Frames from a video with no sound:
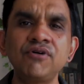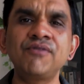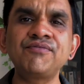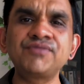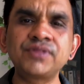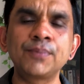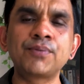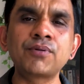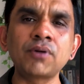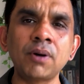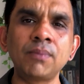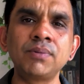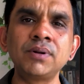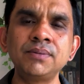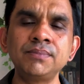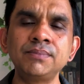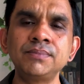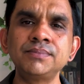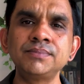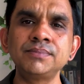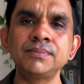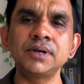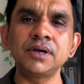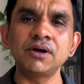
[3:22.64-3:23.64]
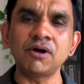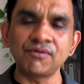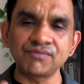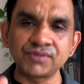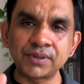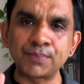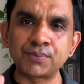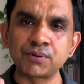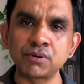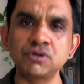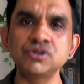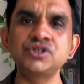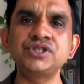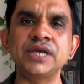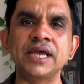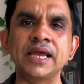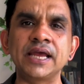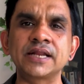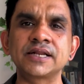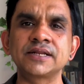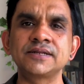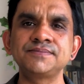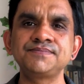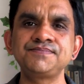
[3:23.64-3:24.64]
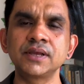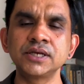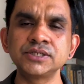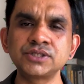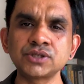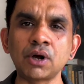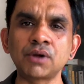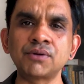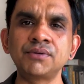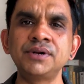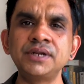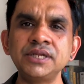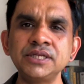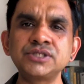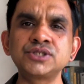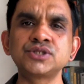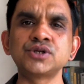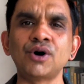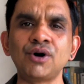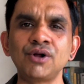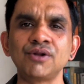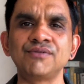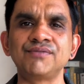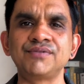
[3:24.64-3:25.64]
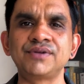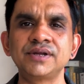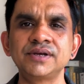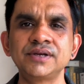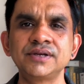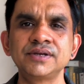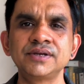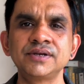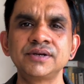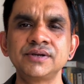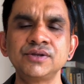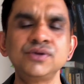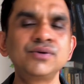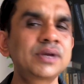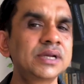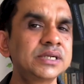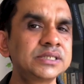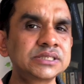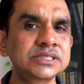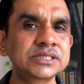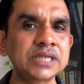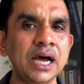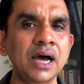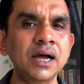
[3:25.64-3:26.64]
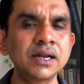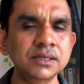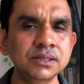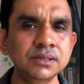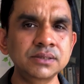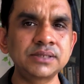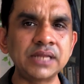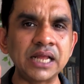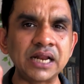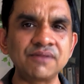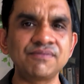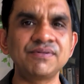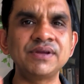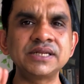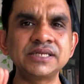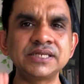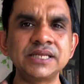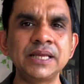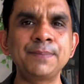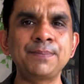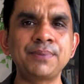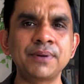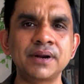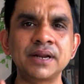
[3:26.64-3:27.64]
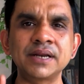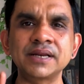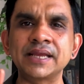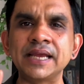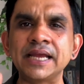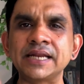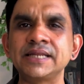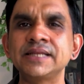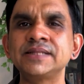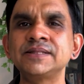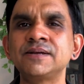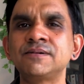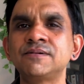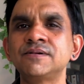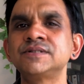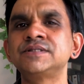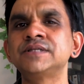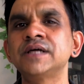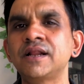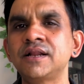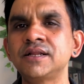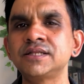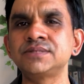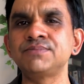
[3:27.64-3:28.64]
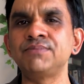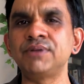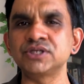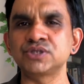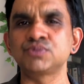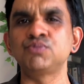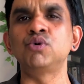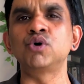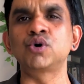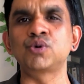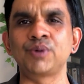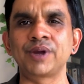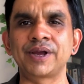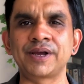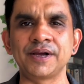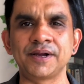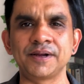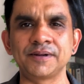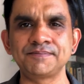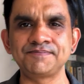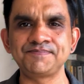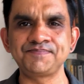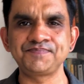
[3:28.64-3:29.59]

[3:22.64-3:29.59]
of the problem of the project is already solved. You can start delving deeper and getting the results much more quicker.